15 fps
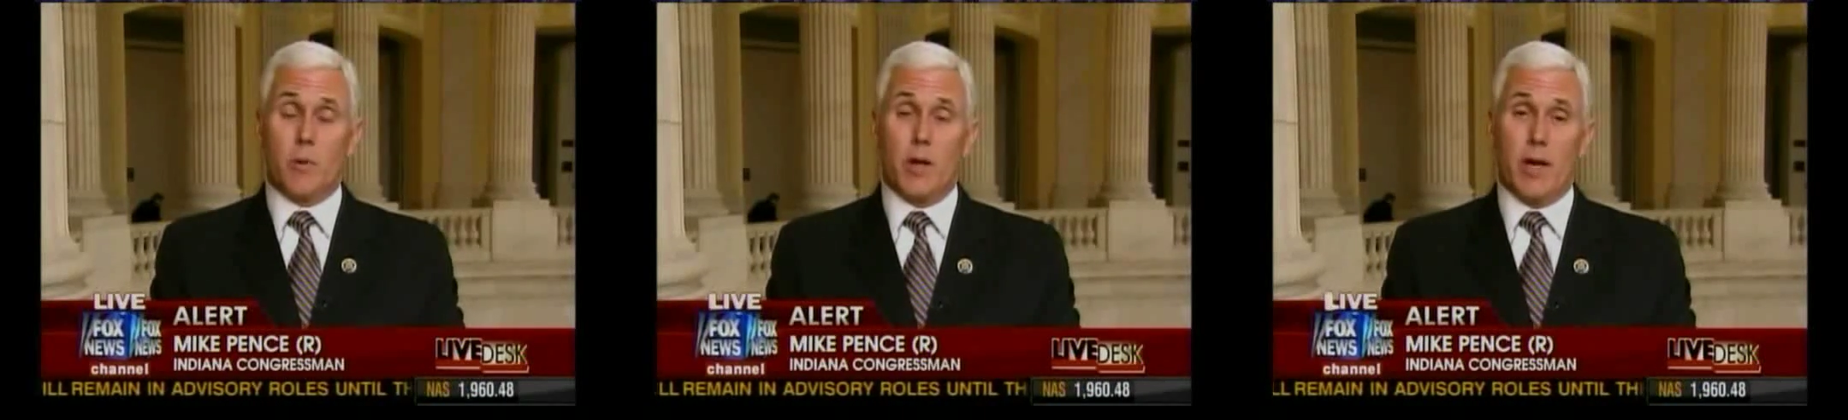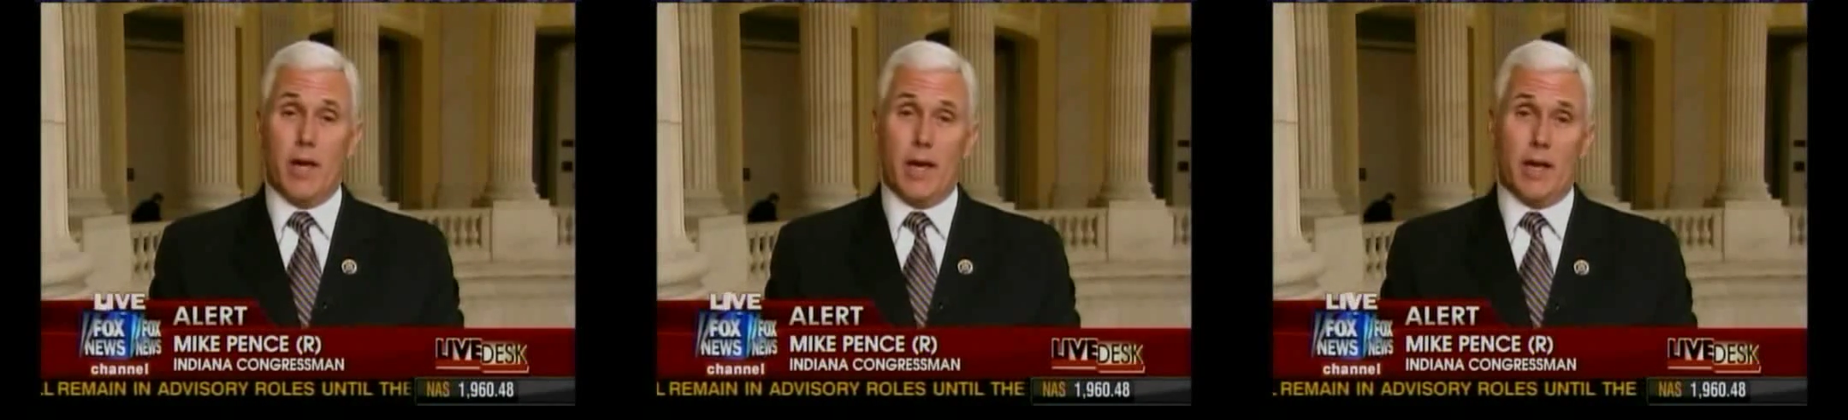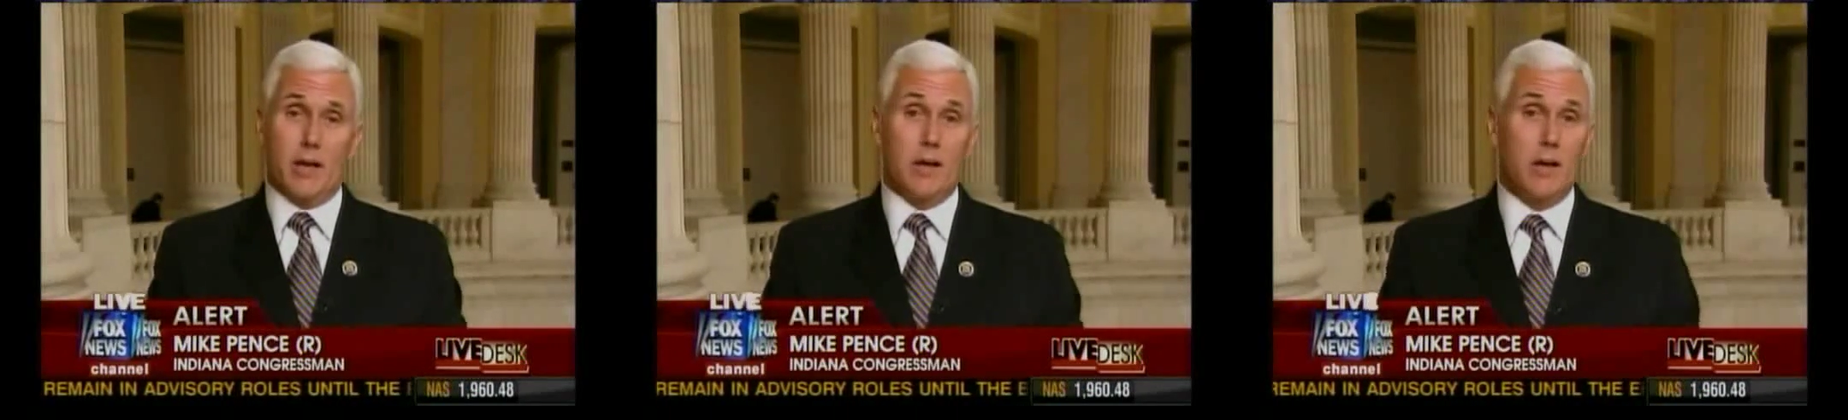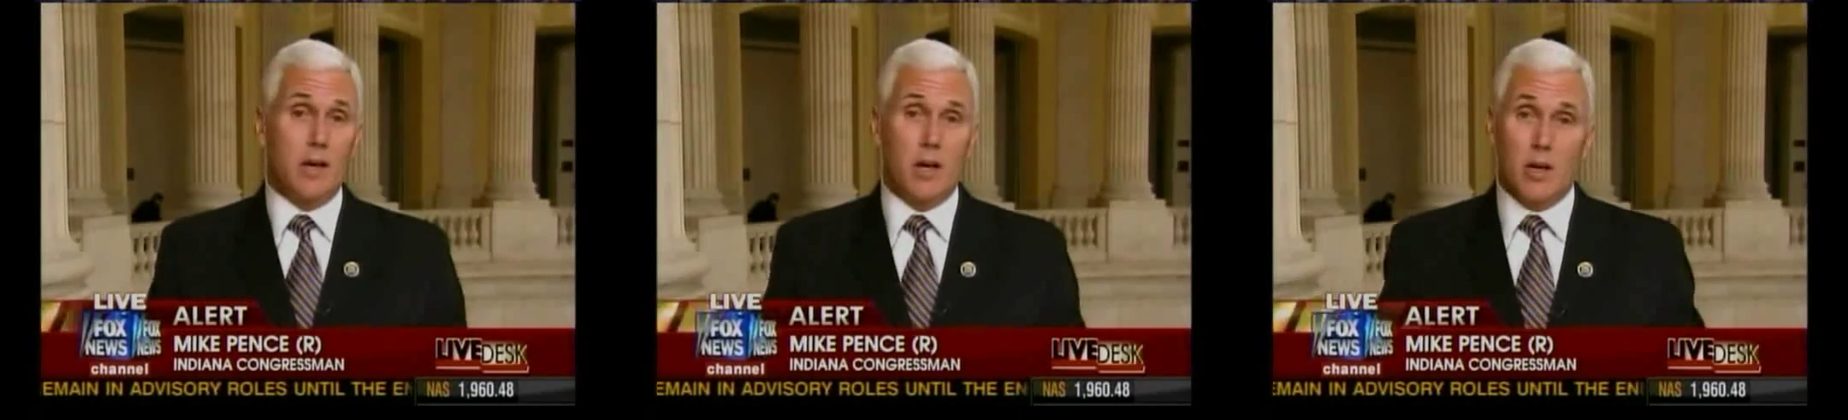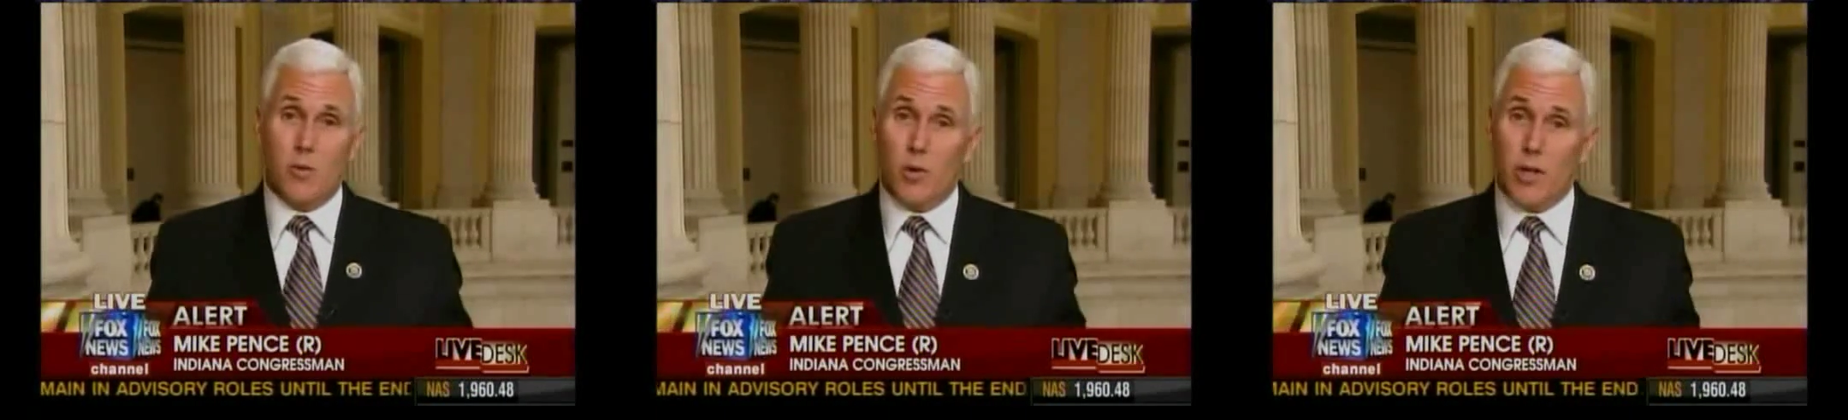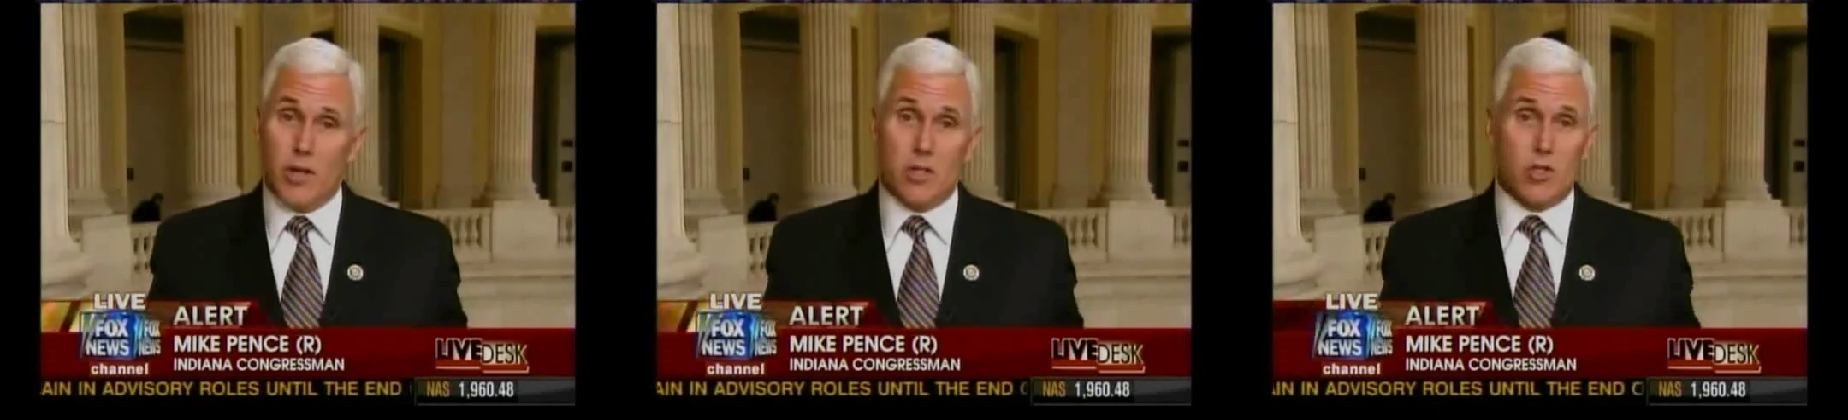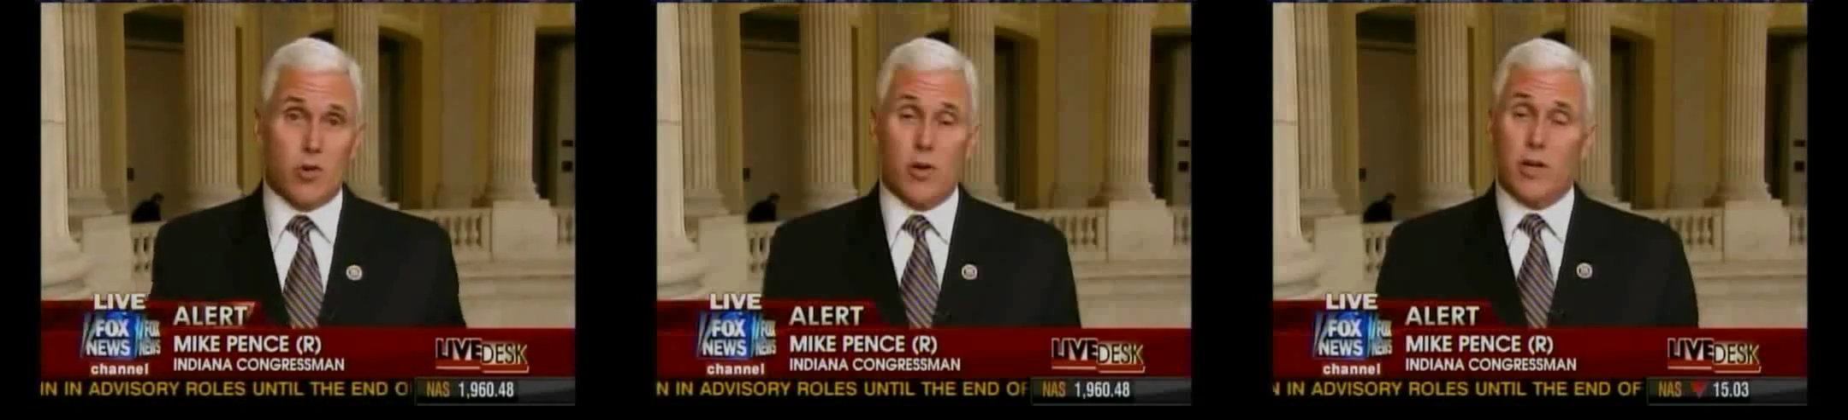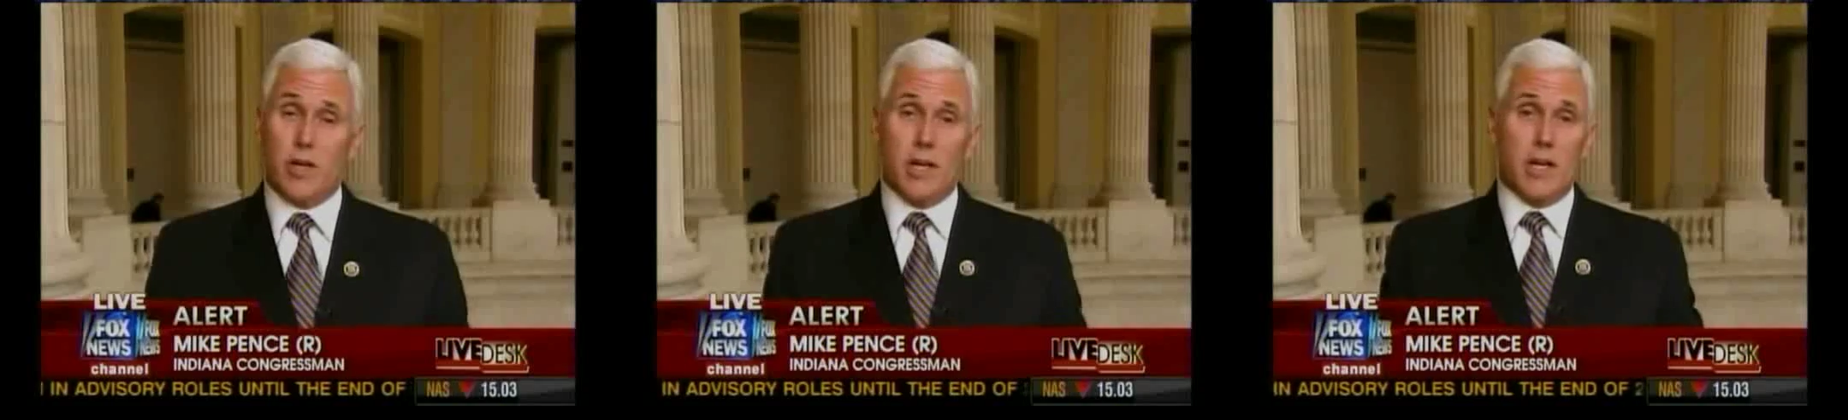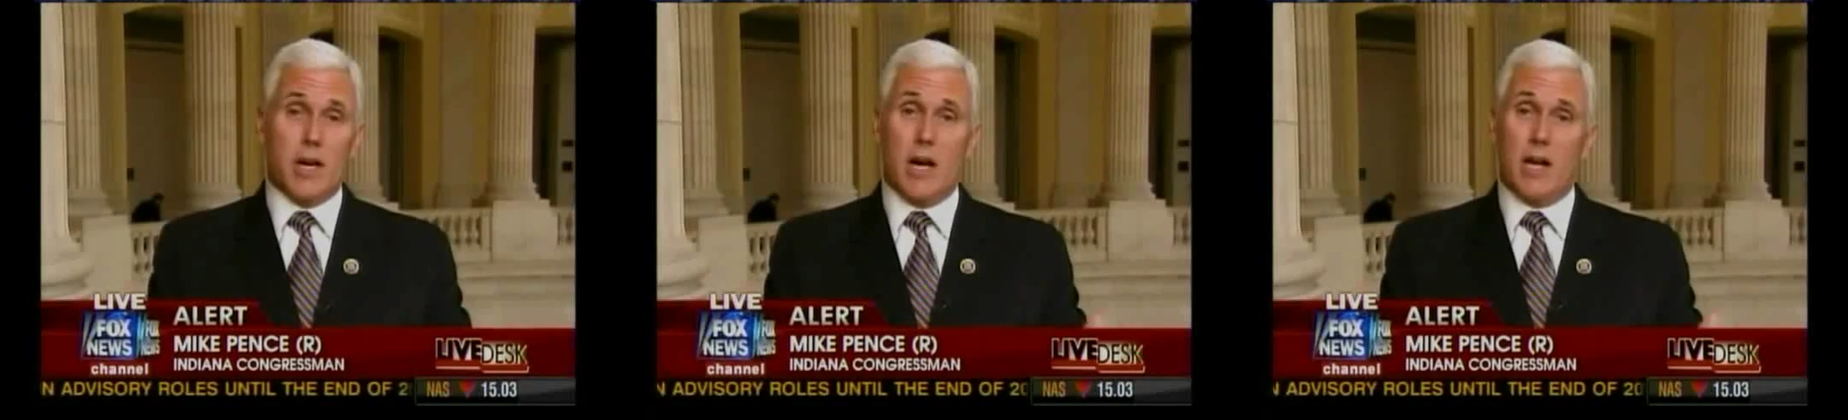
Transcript: plan with $1 trillion